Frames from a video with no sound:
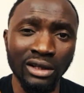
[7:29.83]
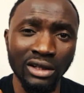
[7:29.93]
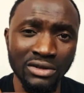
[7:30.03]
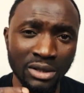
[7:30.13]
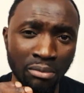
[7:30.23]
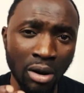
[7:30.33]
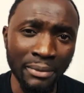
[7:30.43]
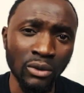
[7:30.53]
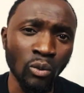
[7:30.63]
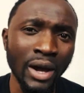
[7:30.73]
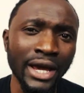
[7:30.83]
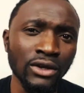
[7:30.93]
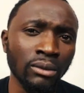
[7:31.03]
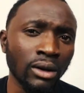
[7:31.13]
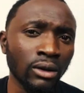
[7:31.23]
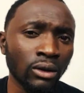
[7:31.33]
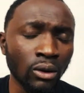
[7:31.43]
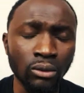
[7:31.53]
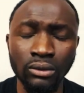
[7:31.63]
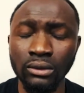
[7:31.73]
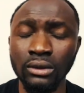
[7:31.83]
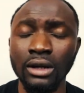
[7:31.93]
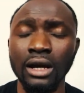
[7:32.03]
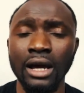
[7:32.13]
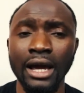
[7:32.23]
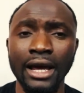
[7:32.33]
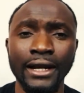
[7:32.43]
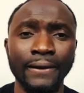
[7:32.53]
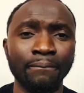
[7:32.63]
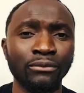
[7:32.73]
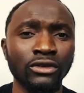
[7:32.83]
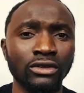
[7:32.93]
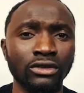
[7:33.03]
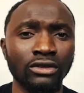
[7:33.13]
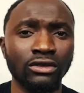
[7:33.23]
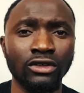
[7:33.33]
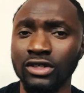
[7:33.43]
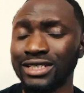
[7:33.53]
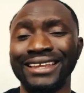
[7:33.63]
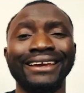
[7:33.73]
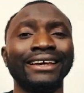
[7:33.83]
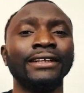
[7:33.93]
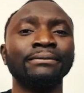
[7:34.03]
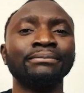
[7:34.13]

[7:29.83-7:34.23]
there's a moment where you are alone and you're just thinking.